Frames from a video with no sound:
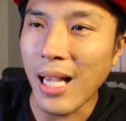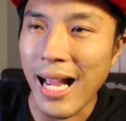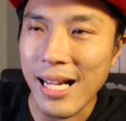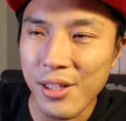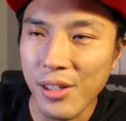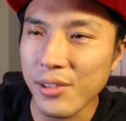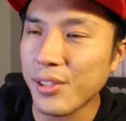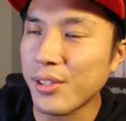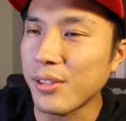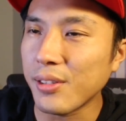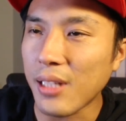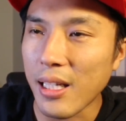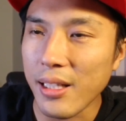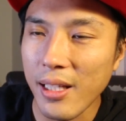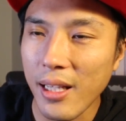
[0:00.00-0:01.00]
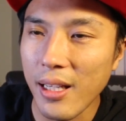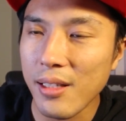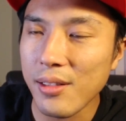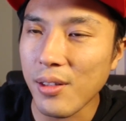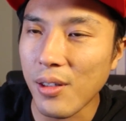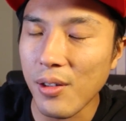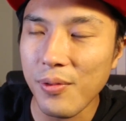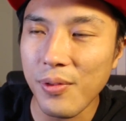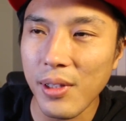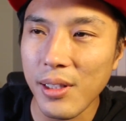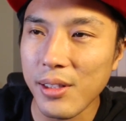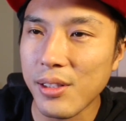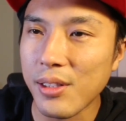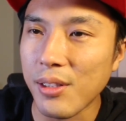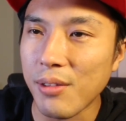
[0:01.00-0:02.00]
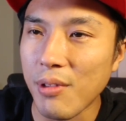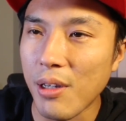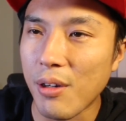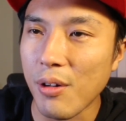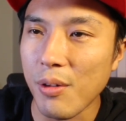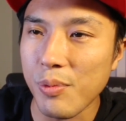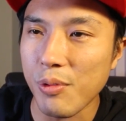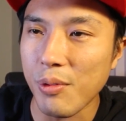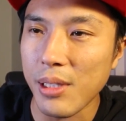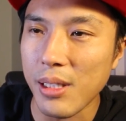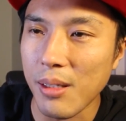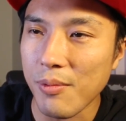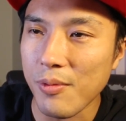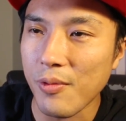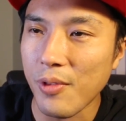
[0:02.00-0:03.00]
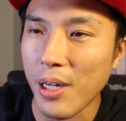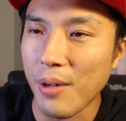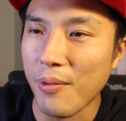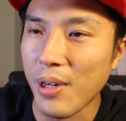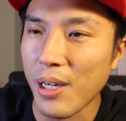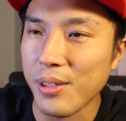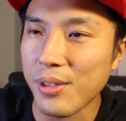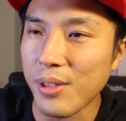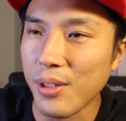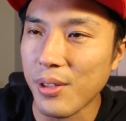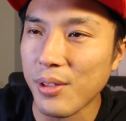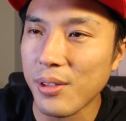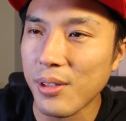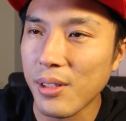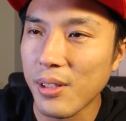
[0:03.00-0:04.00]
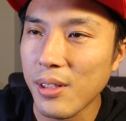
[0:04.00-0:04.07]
Handong's still not there, so hopefully she regroups with them very, very soon.